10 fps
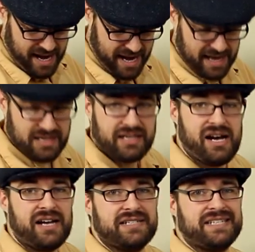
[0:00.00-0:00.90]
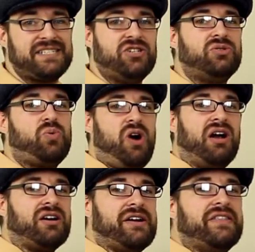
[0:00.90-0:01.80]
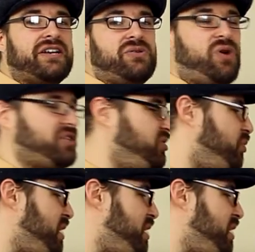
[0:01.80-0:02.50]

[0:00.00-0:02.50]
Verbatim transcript: and uh, distilled water. And then you want to